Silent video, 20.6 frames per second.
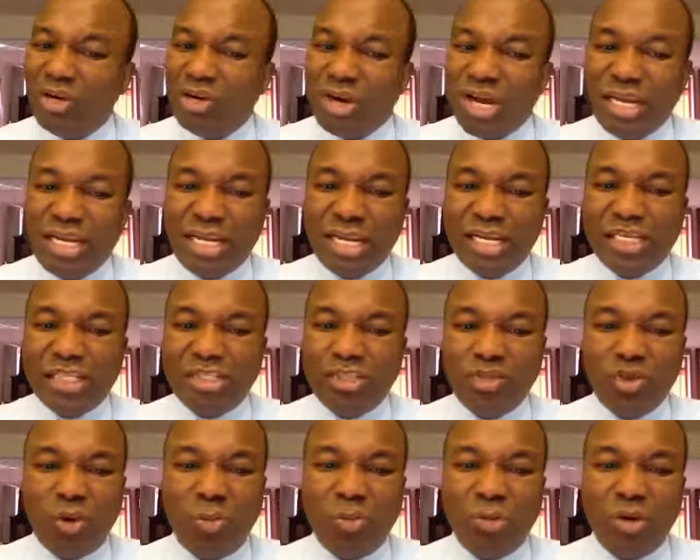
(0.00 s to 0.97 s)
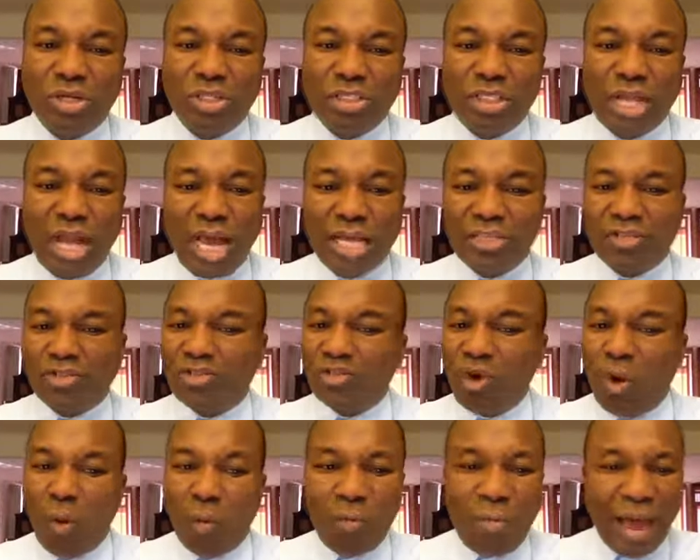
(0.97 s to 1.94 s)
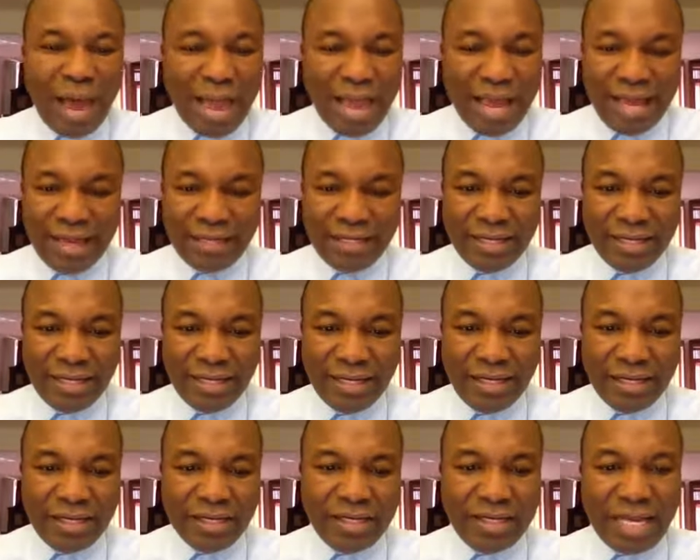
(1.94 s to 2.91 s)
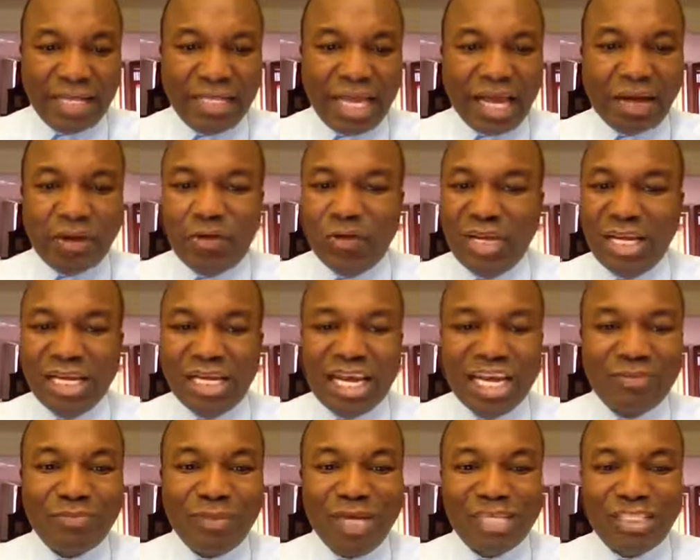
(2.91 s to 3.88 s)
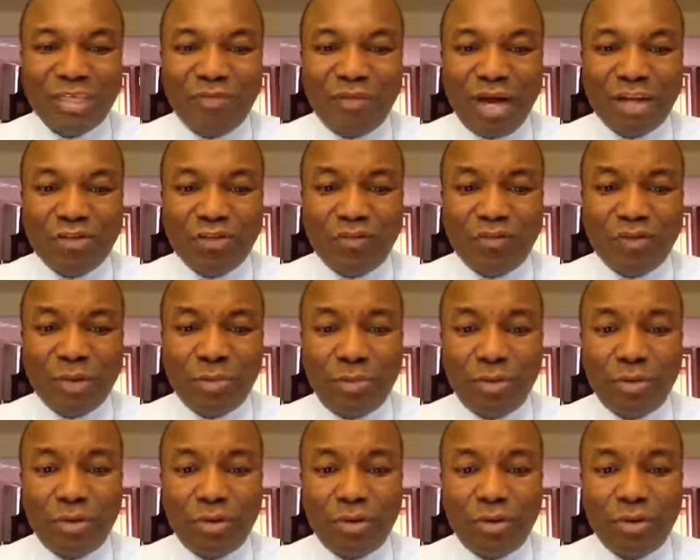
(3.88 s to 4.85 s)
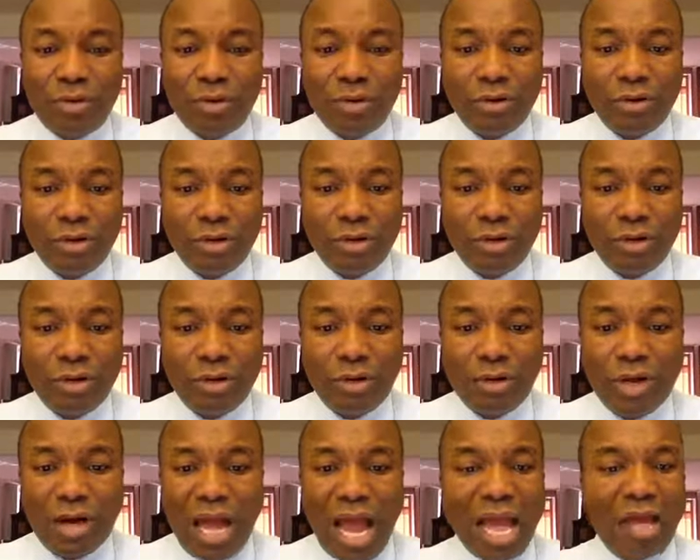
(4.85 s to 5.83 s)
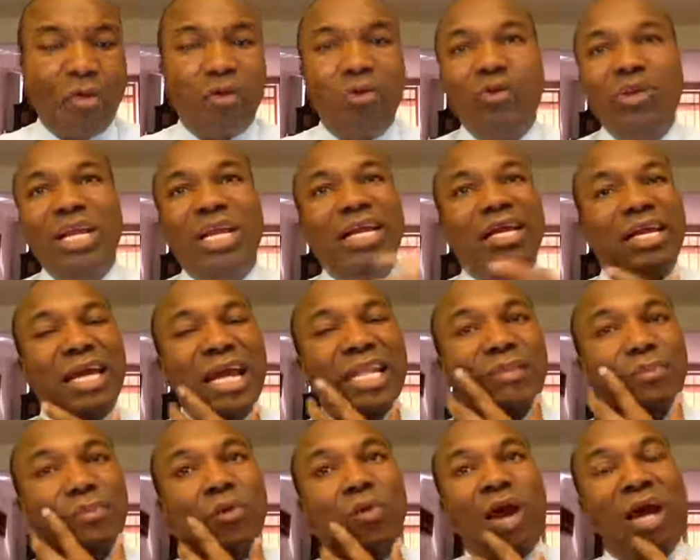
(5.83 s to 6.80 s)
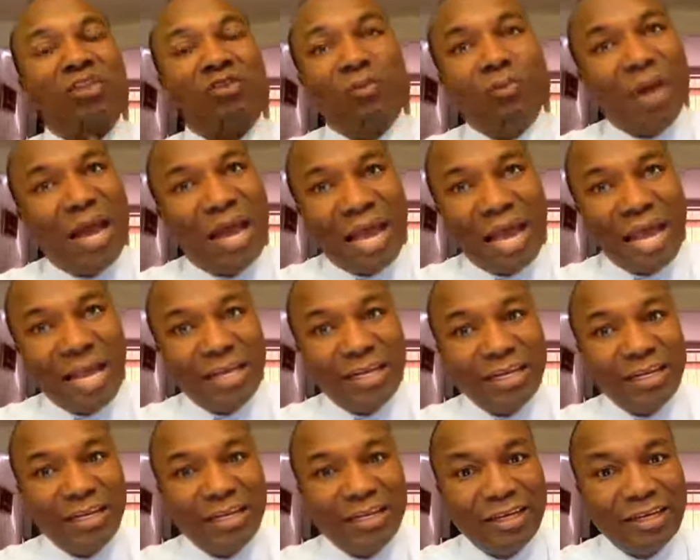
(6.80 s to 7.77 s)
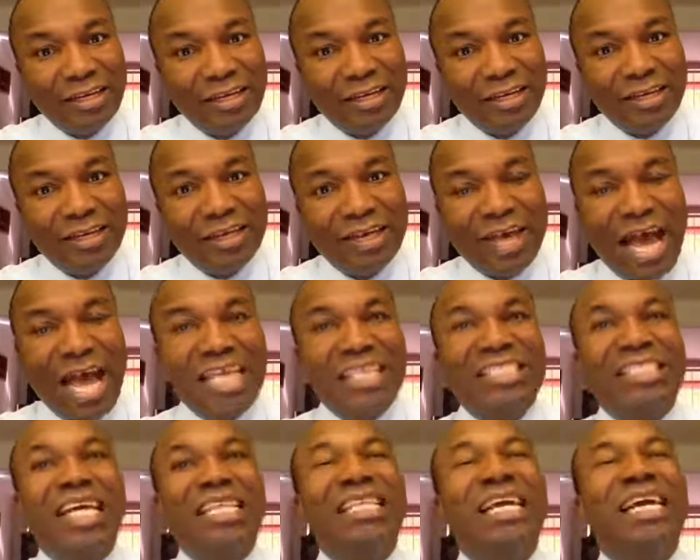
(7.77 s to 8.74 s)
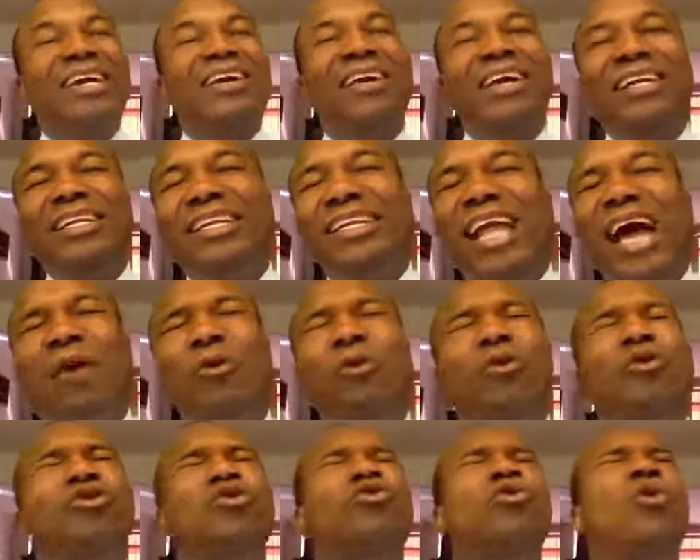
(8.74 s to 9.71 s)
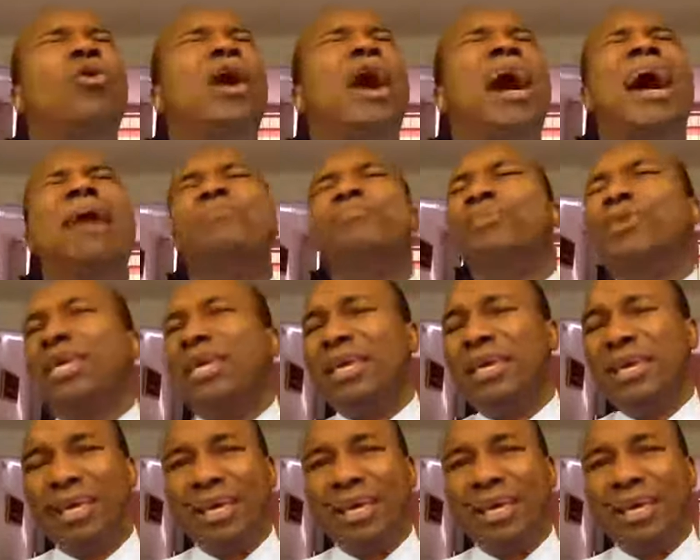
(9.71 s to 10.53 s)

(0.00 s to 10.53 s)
reading so much that so bad that I couldn't get myself out of the book. I couldn't get book out of my hand. I started reading. I was so happy.